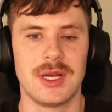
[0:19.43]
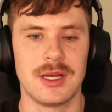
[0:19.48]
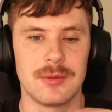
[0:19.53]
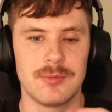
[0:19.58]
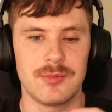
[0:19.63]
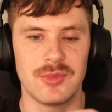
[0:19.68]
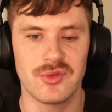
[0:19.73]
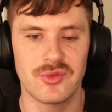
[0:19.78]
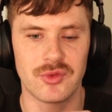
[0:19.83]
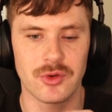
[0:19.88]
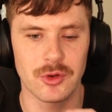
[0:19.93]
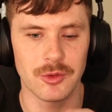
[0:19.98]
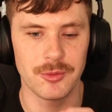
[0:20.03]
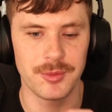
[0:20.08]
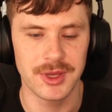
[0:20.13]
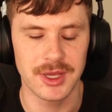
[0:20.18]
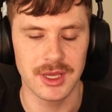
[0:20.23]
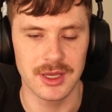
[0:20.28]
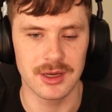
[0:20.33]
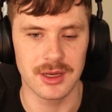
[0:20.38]
Before we
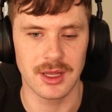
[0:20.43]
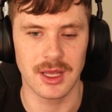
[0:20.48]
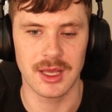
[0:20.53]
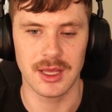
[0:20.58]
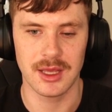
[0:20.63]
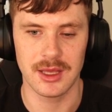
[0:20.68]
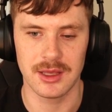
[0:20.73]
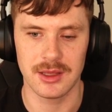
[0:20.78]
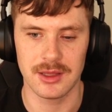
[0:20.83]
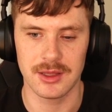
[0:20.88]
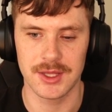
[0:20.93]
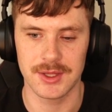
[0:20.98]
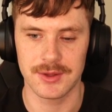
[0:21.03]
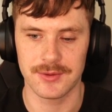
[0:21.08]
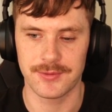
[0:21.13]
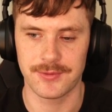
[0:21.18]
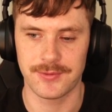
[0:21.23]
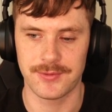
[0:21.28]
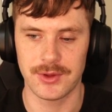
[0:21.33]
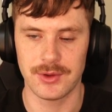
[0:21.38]
begin, a
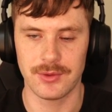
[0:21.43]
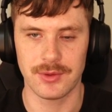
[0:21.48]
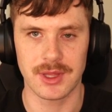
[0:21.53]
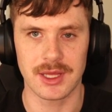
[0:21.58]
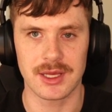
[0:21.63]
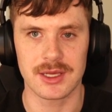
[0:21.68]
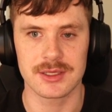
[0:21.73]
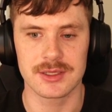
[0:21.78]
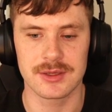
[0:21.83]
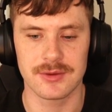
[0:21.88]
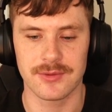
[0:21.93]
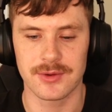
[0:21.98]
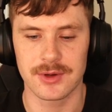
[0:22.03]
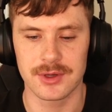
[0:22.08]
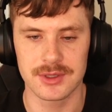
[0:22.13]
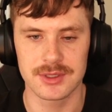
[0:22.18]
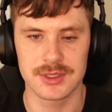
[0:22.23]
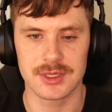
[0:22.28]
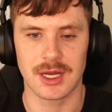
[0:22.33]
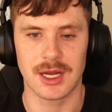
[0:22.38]
few things.
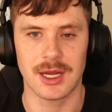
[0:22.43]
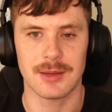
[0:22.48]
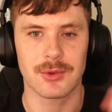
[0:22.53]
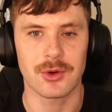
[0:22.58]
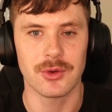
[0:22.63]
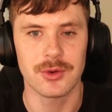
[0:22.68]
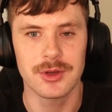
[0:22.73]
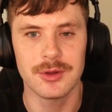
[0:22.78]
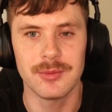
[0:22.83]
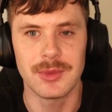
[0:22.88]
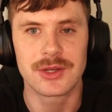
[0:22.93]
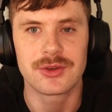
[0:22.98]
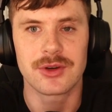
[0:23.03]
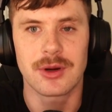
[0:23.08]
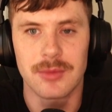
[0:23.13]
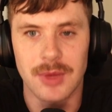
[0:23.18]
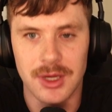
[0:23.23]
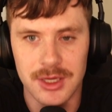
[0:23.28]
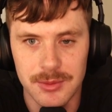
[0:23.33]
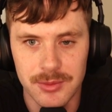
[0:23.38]
First, I'm going to make sure
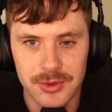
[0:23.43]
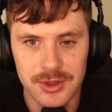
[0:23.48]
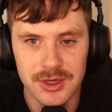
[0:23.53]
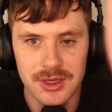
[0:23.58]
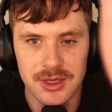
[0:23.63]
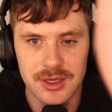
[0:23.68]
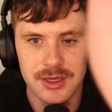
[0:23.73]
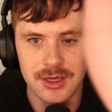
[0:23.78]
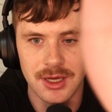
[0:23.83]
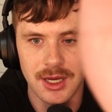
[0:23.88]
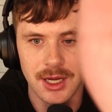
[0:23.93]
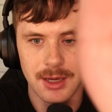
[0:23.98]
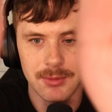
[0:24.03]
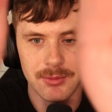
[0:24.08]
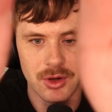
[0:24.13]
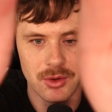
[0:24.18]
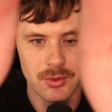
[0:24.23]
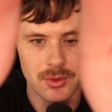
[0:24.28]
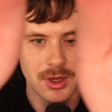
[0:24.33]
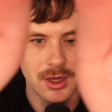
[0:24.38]
I'm lined up with the
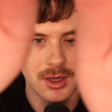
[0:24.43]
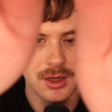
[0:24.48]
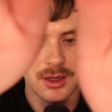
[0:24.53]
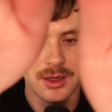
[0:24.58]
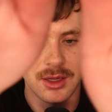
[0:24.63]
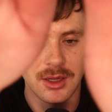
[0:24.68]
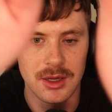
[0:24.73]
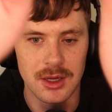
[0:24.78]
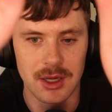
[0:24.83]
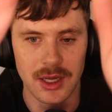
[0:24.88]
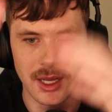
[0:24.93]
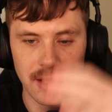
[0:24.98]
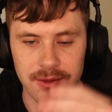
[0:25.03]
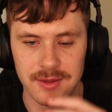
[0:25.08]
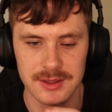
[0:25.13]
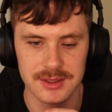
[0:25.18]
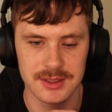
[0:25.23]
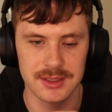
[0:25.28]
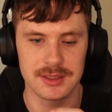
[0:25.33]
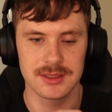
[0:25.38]
camera, and
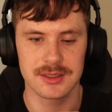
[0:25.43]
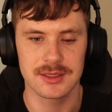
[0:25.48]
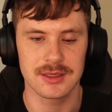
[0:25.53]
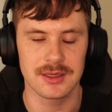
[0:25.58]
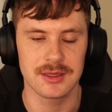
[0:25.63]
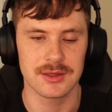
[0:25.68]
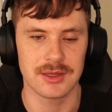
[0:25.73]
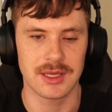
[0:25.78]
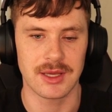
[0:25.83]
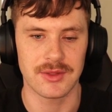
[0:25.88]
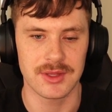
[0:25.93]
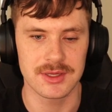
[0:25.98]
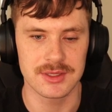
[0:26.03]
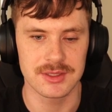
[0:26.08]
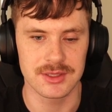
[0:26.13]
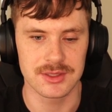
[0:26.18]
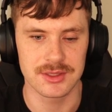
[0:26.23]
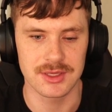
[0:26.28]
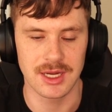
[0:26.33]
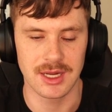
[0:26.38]
this is
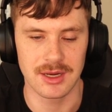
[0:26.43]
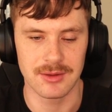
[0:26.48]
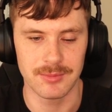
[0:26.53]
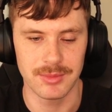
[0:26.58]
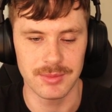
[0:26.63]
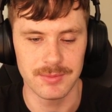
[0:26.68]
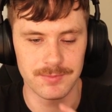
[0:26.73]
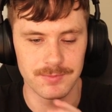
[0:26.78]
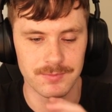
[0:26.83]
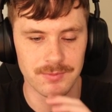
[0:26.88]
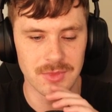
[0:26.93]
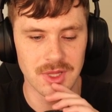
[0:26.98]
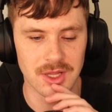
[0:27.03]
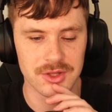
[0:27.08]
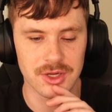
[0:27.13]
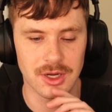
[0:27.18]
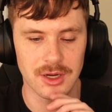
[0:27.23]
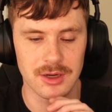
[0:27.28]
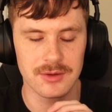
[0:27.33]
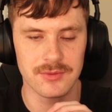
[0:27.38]
just kind of a
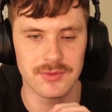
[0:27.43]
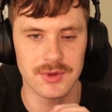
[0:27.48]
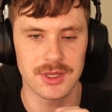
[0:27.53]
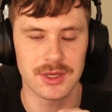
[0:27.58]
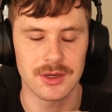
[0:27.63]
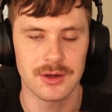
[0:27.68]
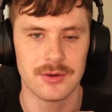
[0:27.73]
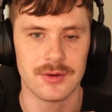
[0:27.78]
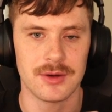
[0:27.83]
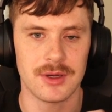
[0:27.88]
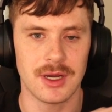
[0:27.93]
talk video.